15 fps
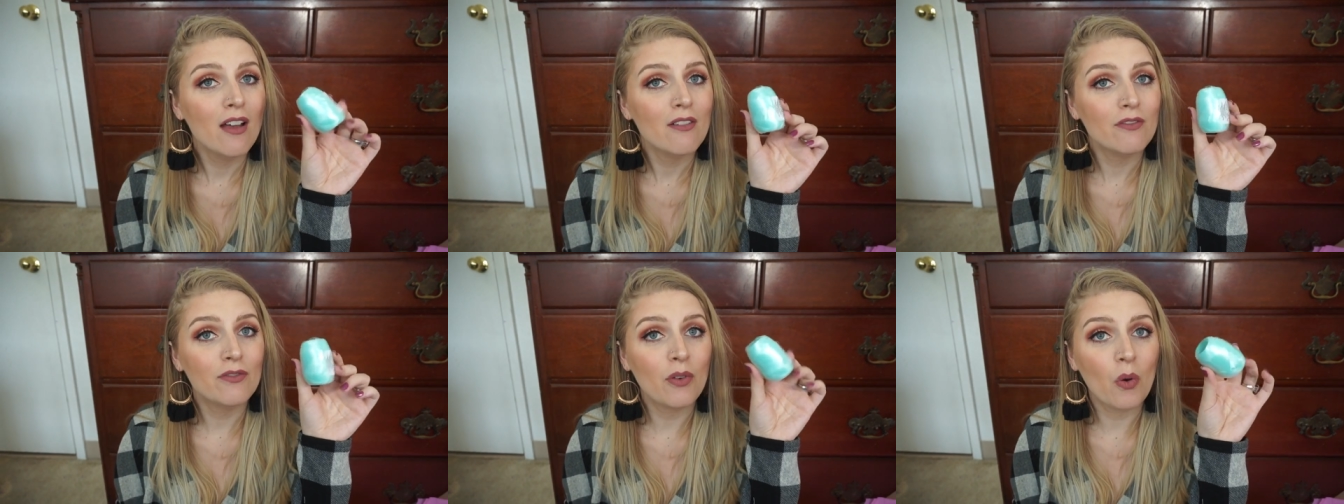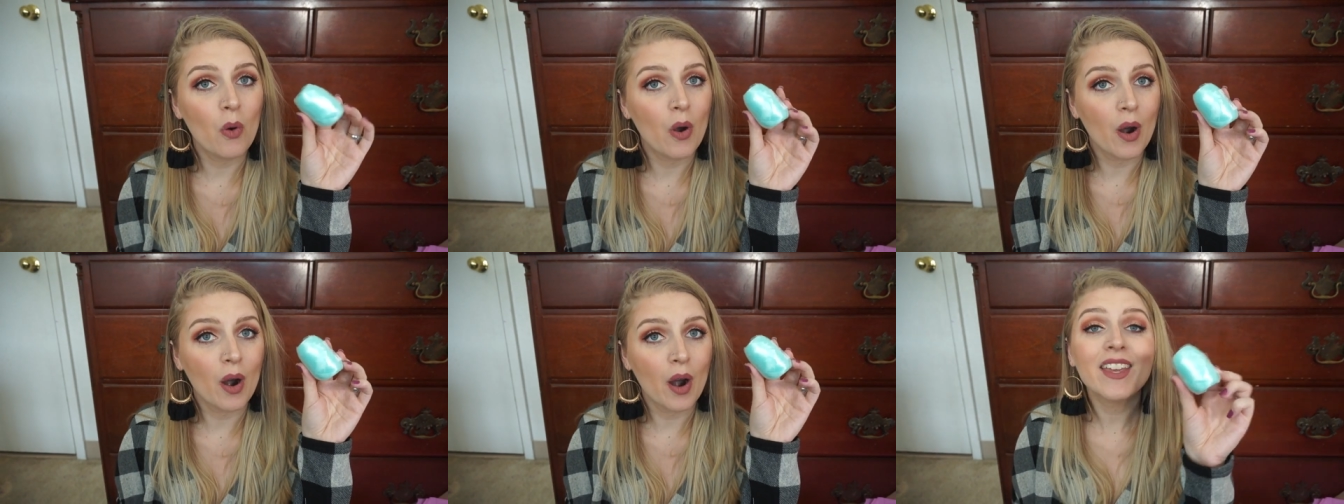
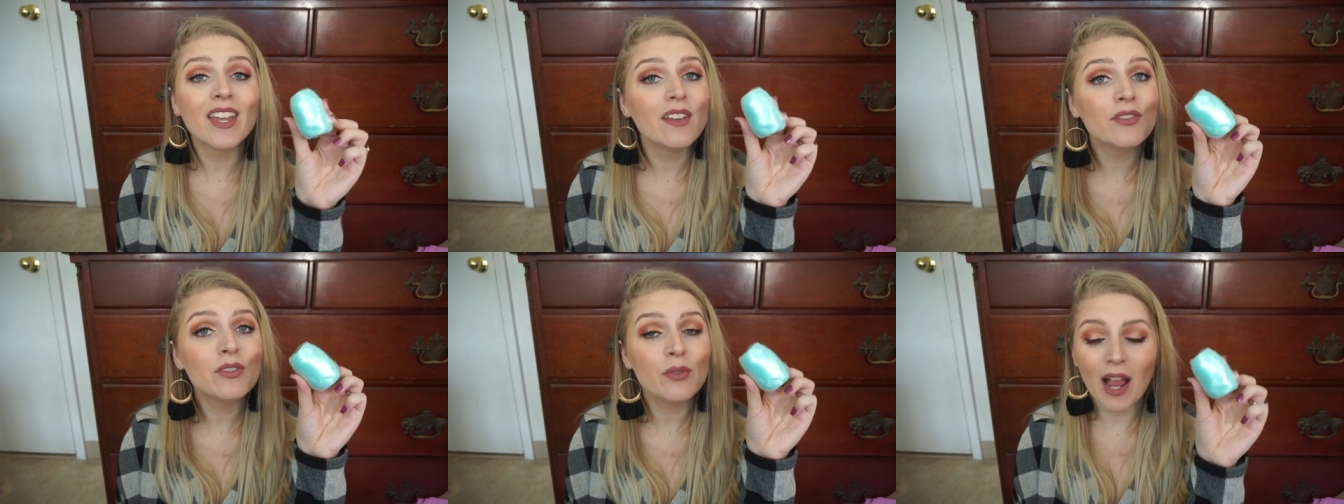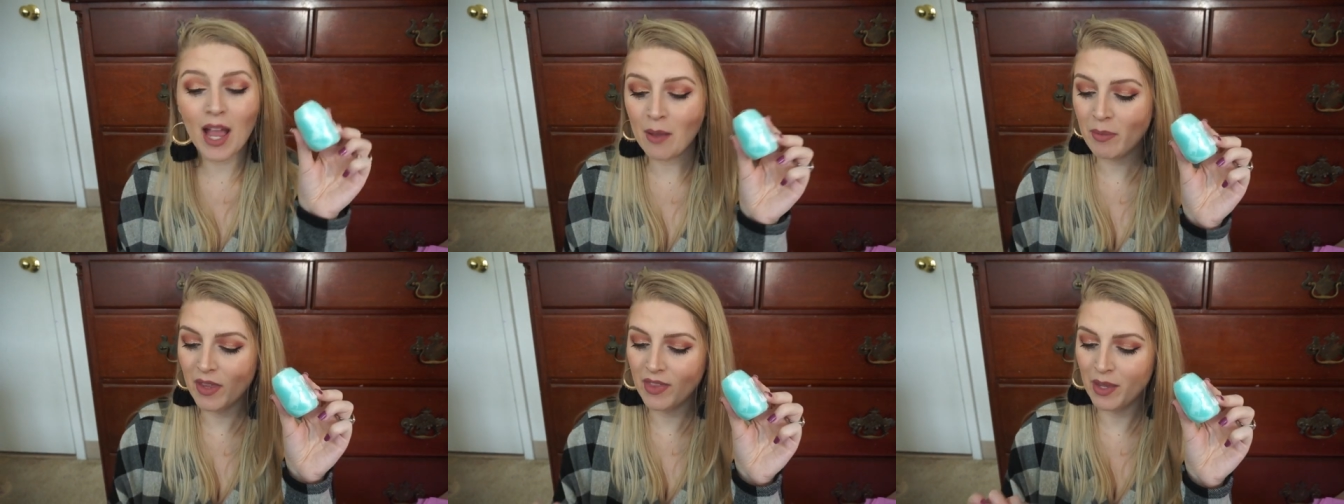for gift
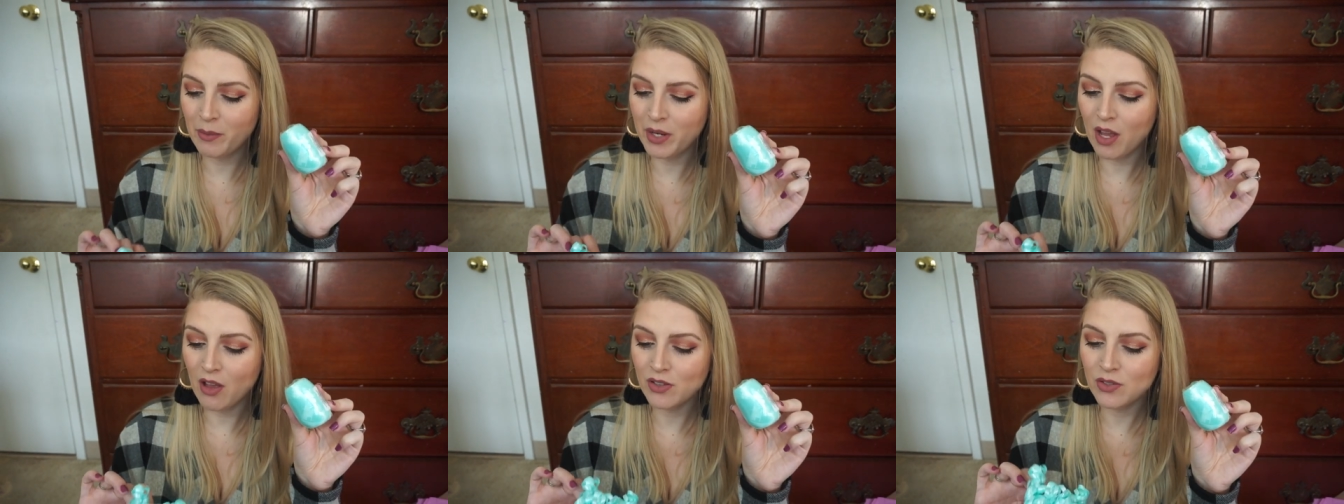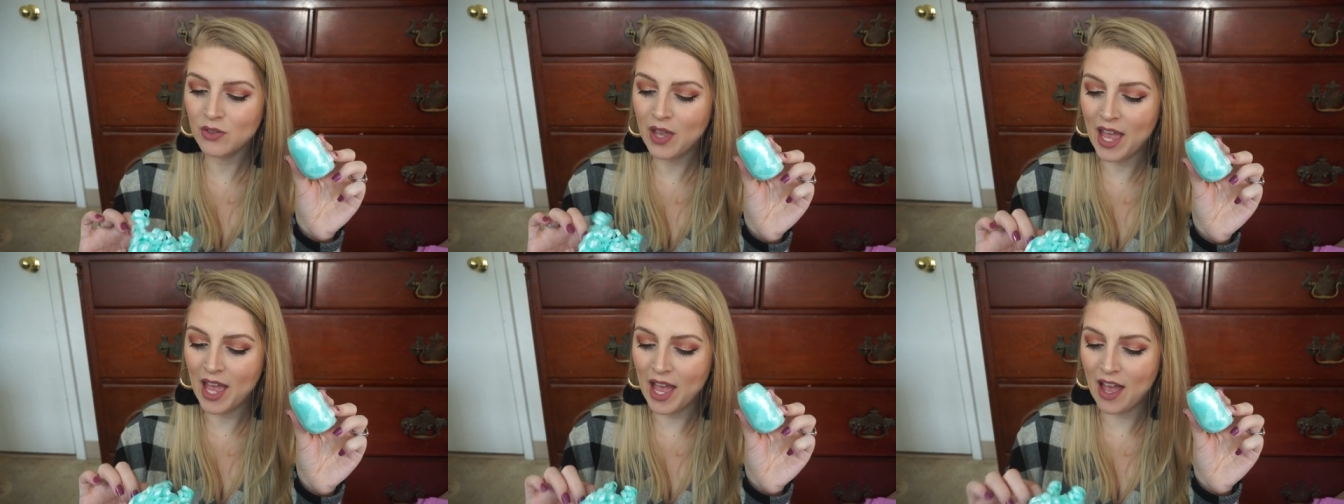wrap, and then we also
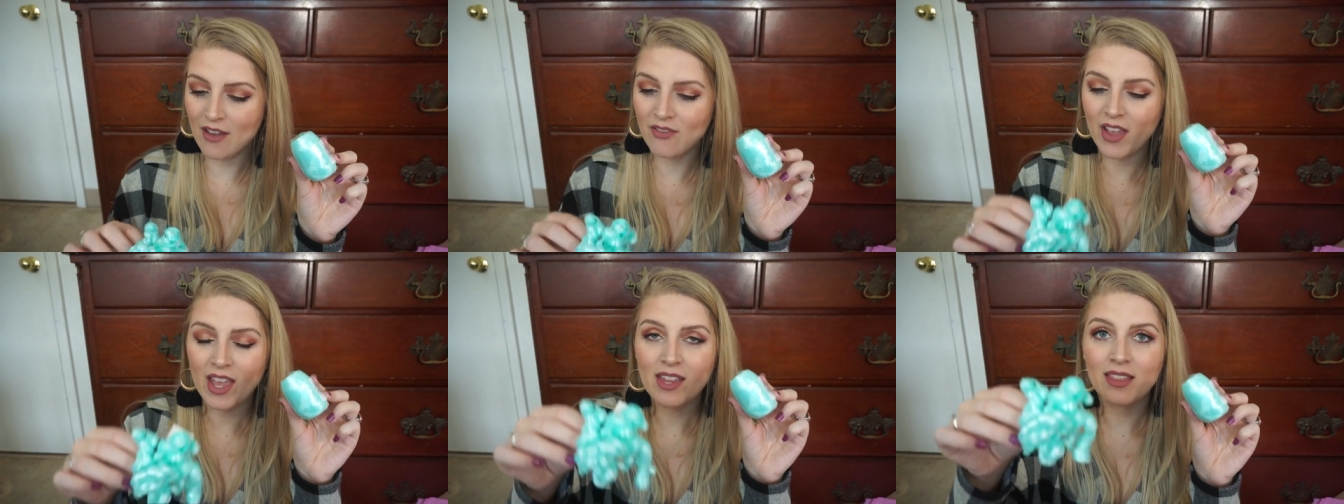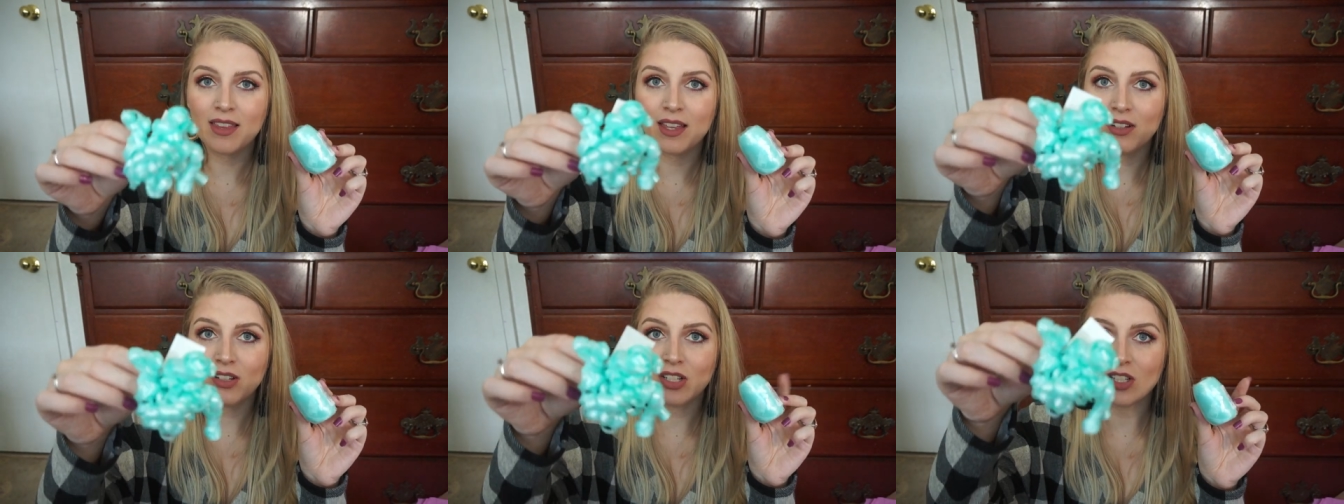have a
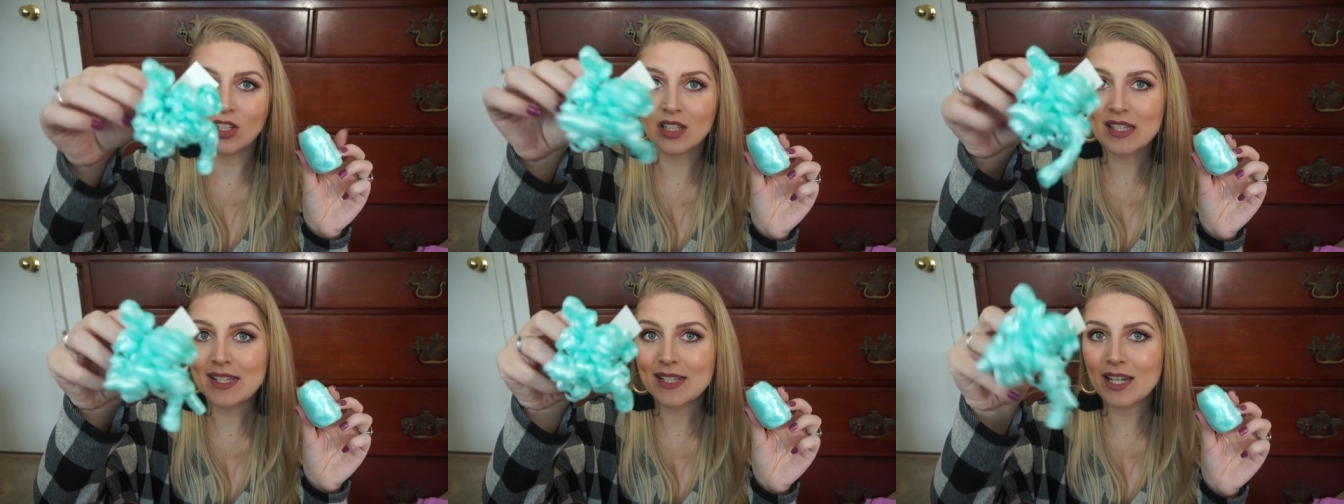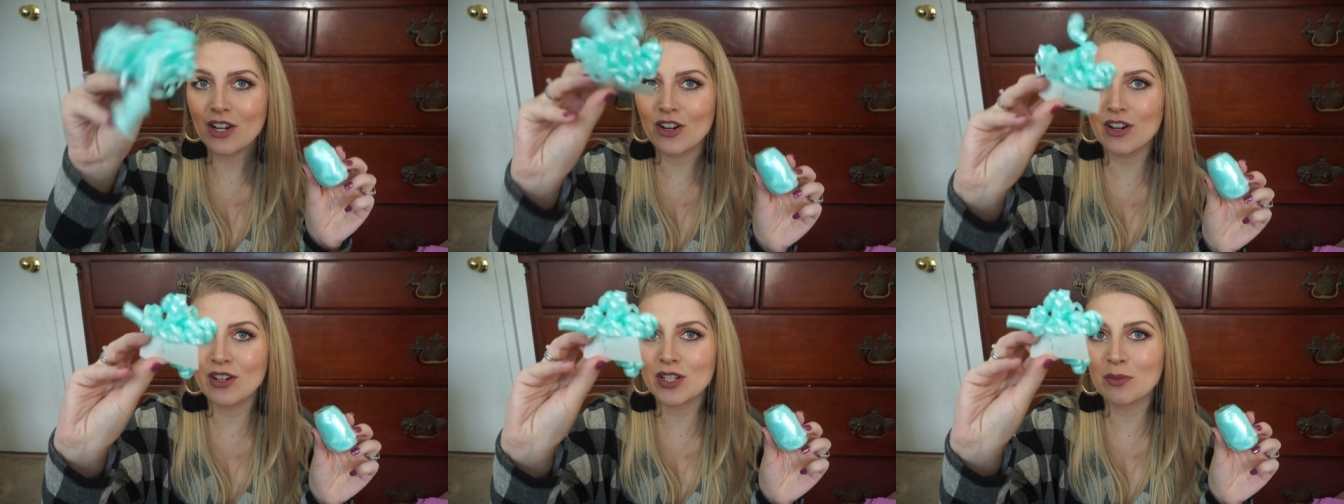little
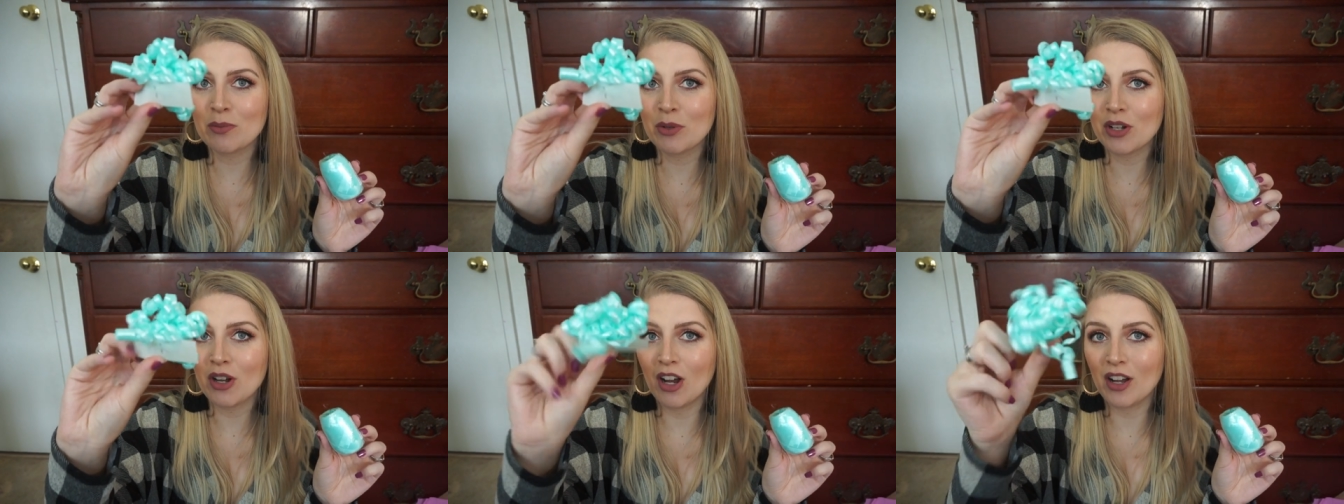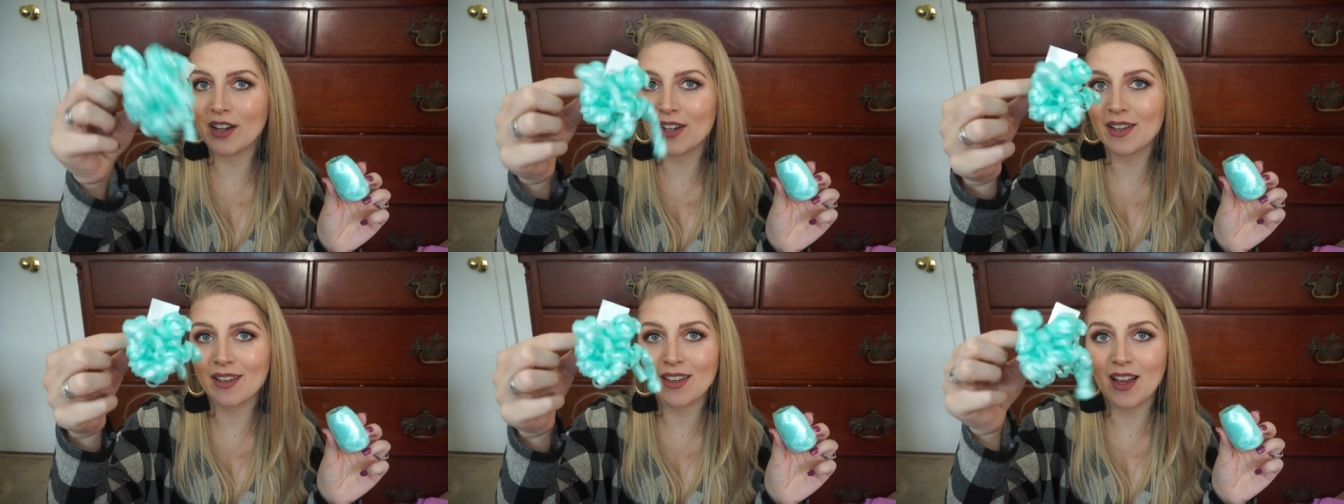sticker to put
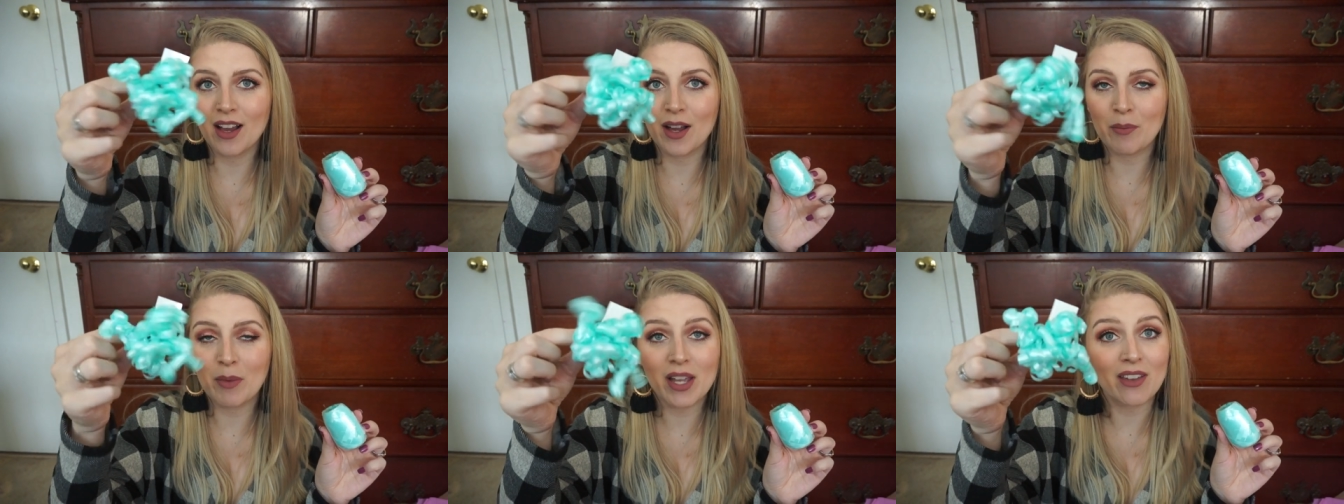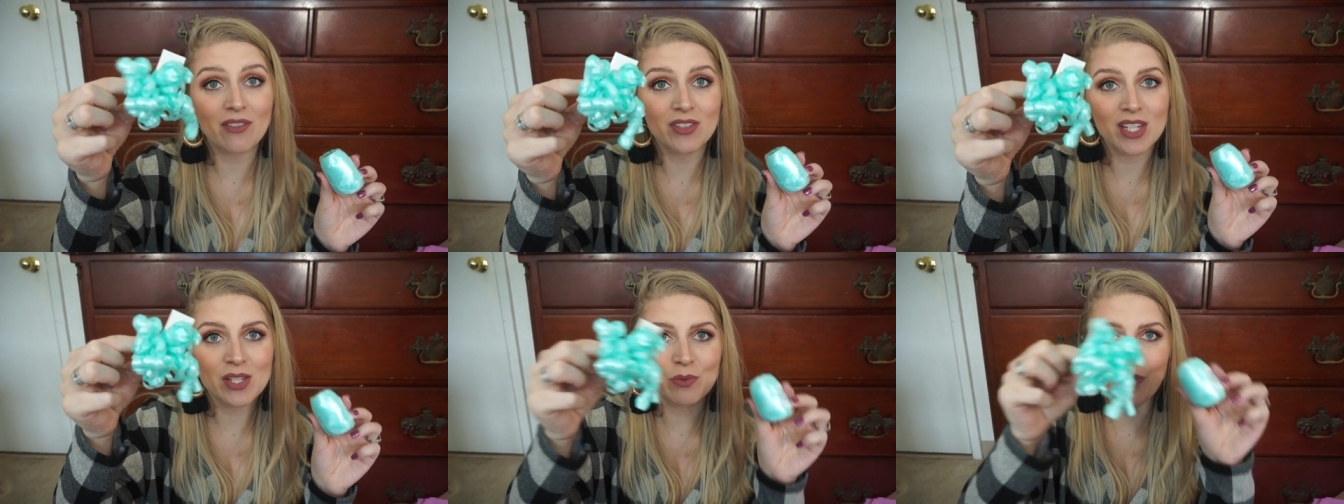on um, a
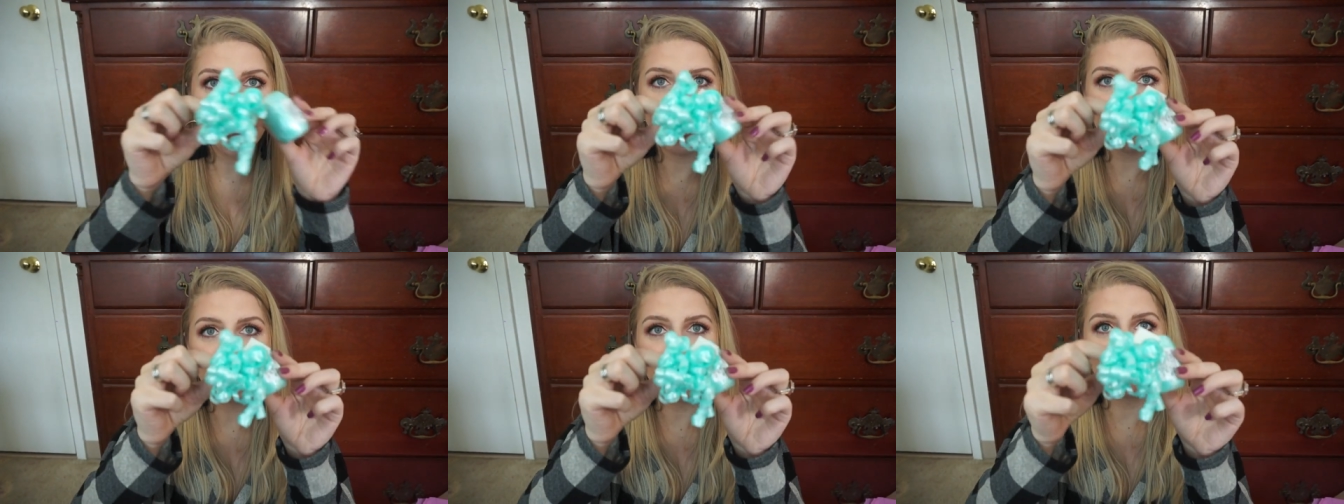gift as well.